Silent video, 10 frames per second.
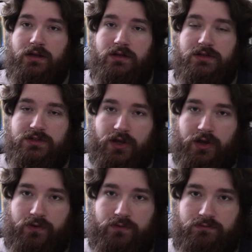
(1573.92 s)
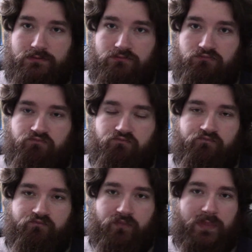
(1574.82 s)
So
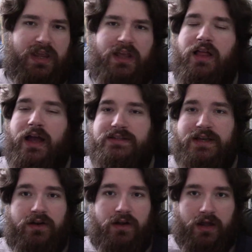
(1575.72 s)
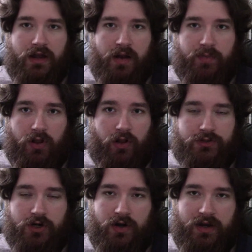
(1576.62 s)
he lines out a couple
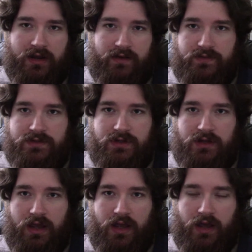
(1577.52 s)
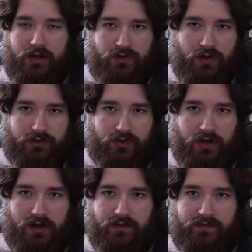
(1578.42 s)
alternatives,
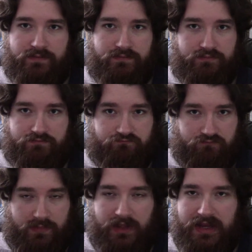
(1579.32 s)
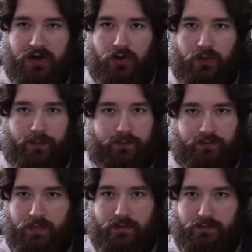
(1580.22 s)
alternative legal
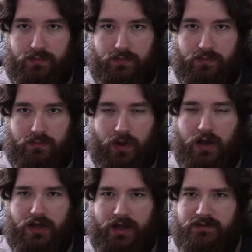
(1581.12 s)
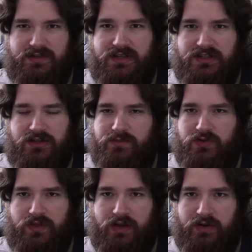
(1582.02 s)
systems
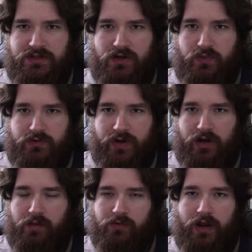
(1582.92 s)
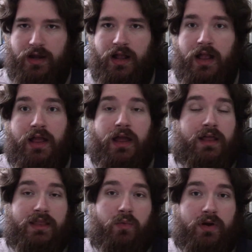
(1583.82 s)
or theories under which we could operate
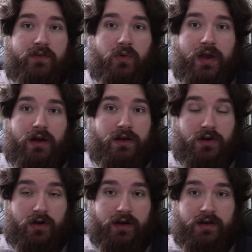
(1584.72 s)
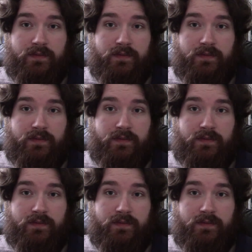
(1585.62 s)
that would have a greater deterrent.